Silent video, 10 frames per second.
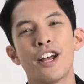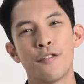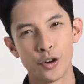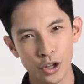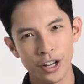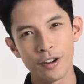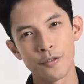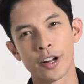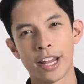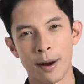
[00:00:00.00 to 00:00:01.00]
If you're looking
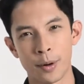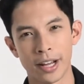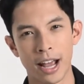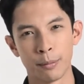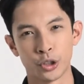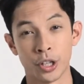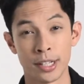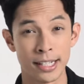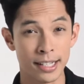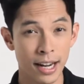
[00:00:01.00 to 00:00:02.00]
for a camera to capture
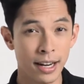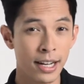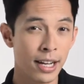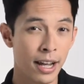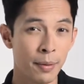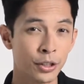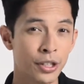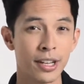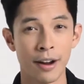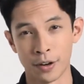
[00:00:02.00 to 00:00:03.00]
stunning
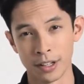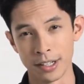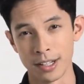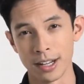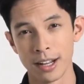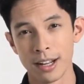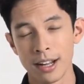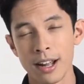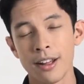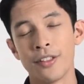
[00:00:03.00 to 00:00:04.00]
images effortlessly,
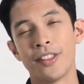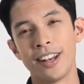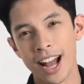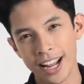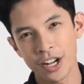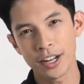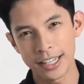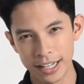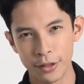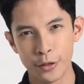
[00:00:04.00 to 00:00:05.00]
then the Nikon
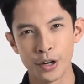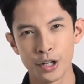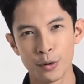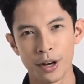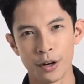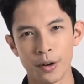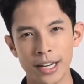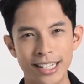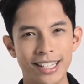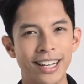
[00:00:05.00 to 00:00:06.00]
D3200
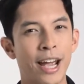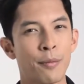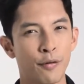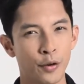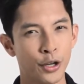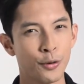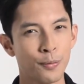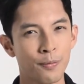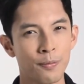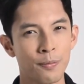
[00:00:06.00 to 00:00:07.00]
is the camera for you.
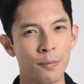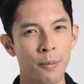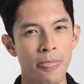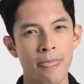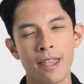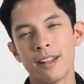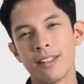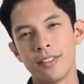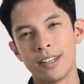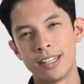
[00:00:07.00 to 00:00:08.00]

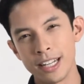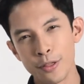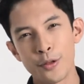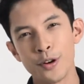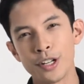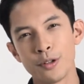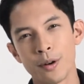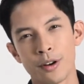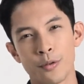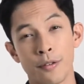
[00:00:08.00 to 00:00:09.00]
The
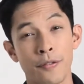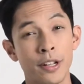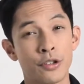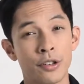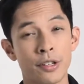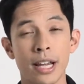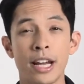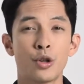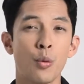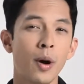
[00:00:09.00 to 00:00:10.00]
D3200 features a
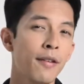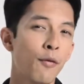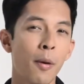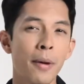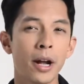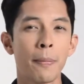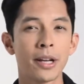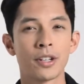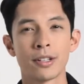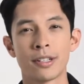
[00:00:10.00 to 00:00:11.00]
24
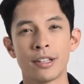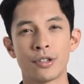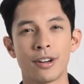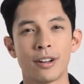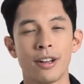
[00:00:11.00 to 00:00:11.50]
megapixel sensor